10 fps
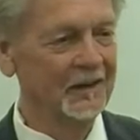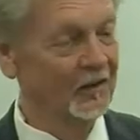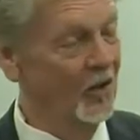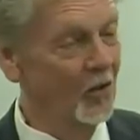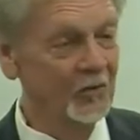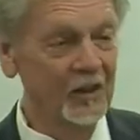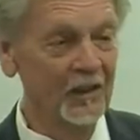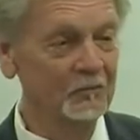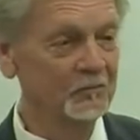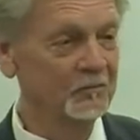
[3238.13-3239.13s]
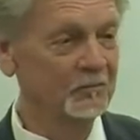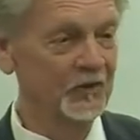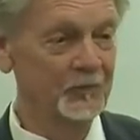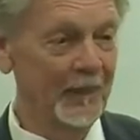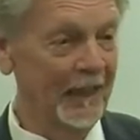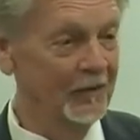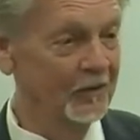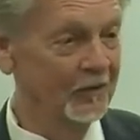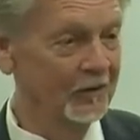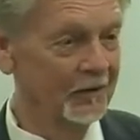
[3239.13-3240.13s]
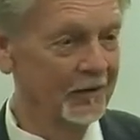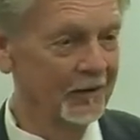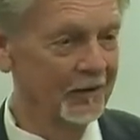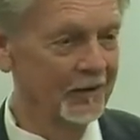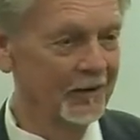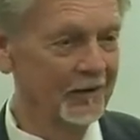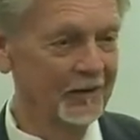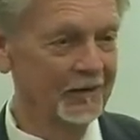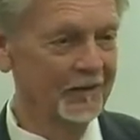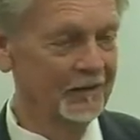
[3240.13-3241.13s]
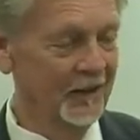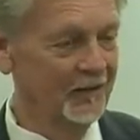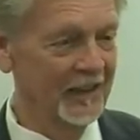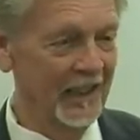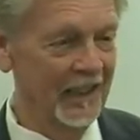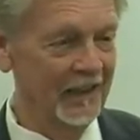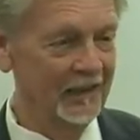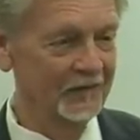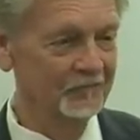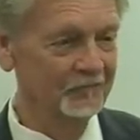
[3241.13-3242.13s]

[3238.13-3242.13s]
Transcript: Along come a spider, another guy,